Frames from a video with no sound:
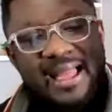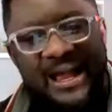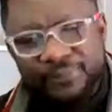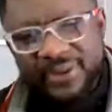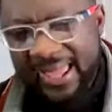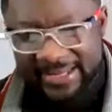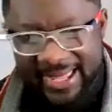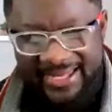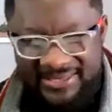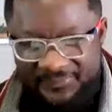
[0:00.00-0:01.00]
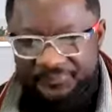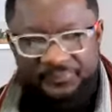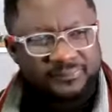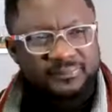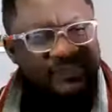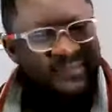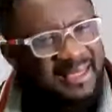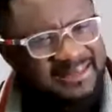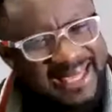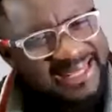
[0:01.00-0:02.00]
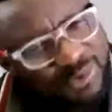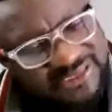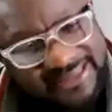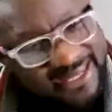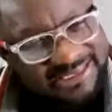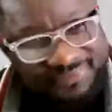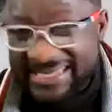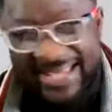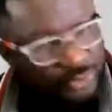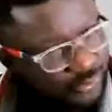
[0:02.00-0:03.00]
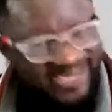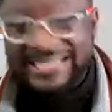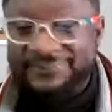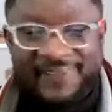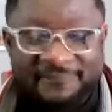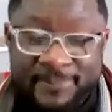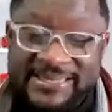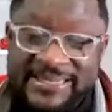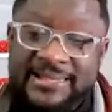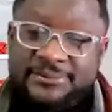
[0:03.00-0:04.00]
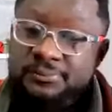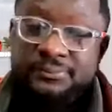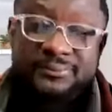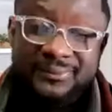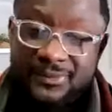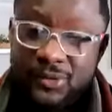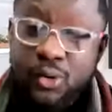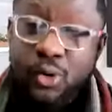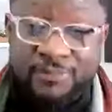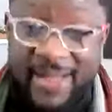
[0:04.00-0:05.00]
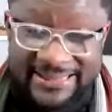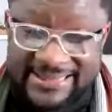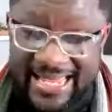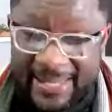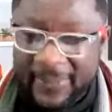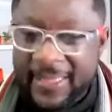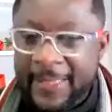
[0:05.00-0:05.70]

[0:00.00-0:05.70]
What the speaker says: I realized that there was an activity that took 85% of my time.